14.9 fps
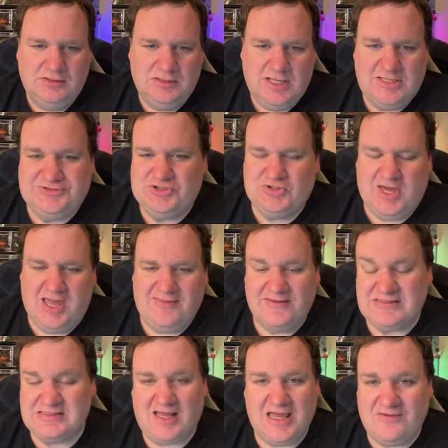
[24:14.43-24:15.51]
It's okay.
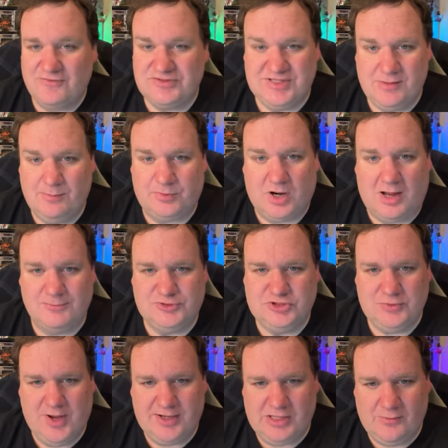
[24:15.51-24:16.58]
This live was
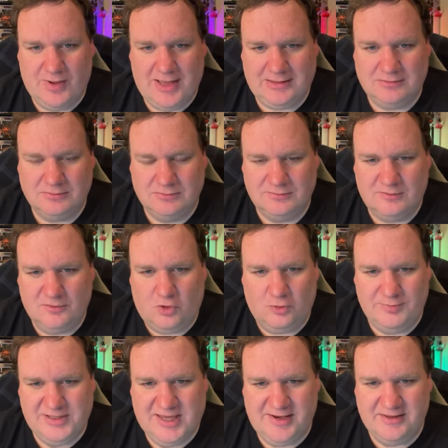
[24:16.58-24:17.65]
impromptu anyway. The
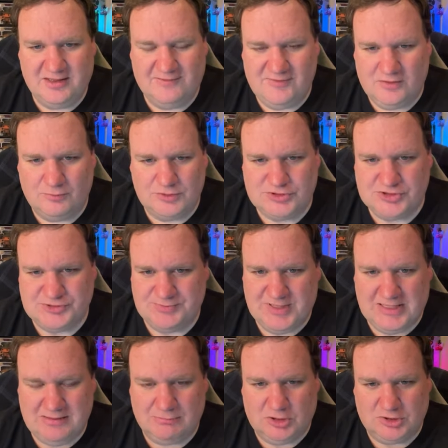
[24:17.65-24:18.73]
whole beginning of it was just
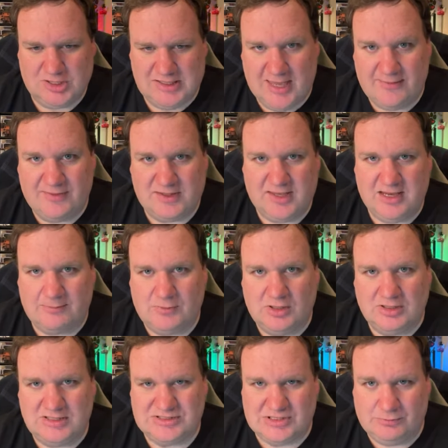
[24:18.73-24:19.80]
me looking at the camera
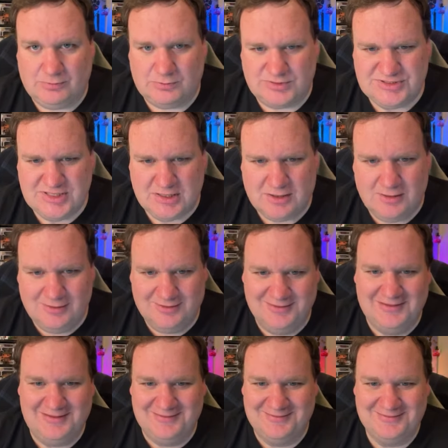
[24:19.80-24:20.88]
because no one was here.
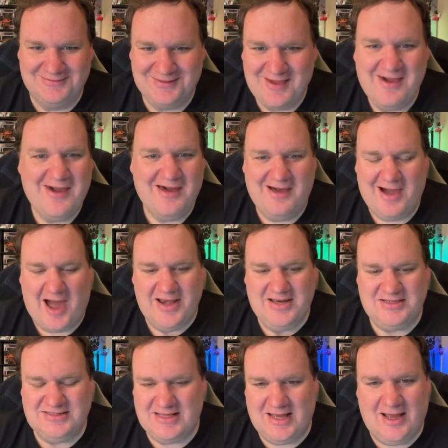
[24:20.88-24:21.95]
I
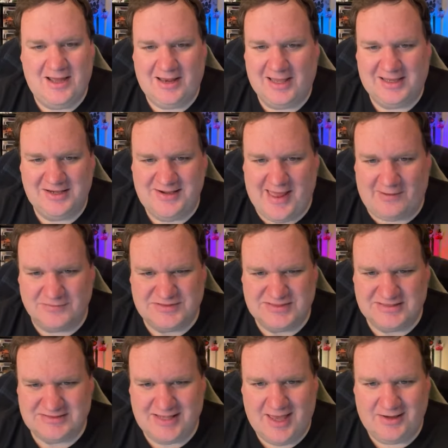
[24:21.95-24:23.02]
didn't like announce
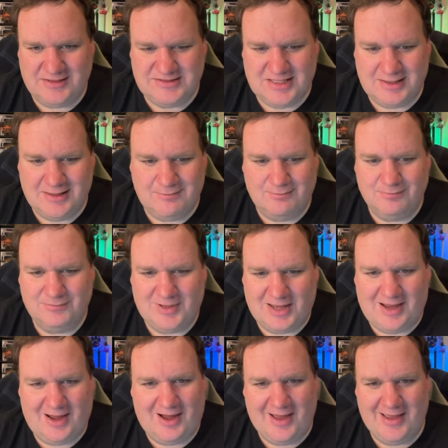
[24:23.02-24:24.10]
this ahead of time.
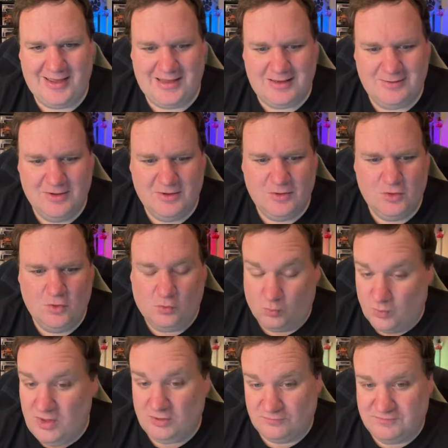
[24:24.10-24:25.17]
I
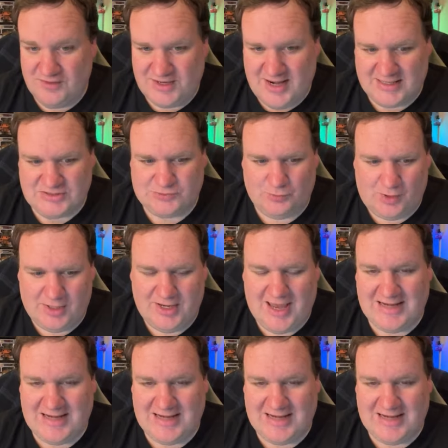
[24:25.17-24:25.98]
will for the next one.